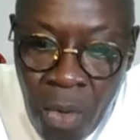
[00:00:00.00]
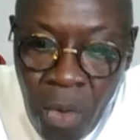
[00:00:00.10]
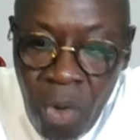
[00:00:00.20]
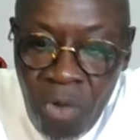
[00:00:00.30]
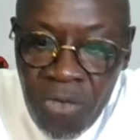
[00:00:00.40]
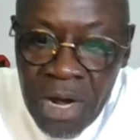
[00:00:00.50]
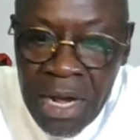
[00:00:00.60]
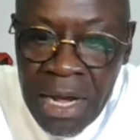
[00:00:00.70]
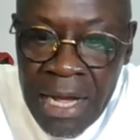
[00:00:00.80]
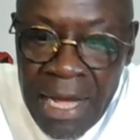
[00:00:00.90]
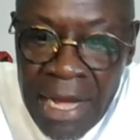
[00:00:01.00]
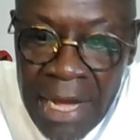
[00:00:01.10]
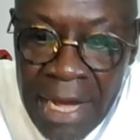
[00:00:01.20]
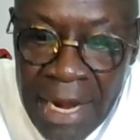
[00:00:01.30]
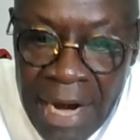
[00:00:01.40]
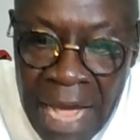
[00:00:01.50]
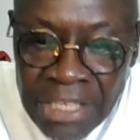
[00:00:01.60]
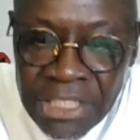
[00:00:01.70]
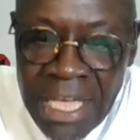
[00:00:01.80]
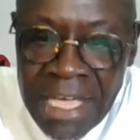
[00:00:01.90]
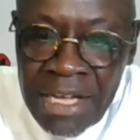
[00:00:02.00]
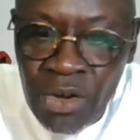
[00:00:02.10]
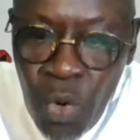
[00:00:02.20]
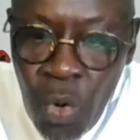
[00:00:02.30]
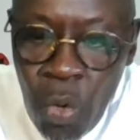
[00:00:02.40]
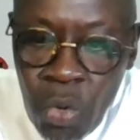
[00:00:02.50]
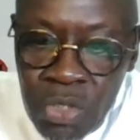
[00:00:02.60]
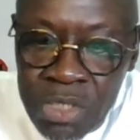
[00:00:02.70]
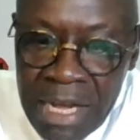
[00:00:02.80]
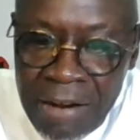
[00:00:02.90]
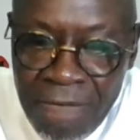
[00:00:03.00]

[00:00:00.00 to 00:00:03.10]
overarching goals and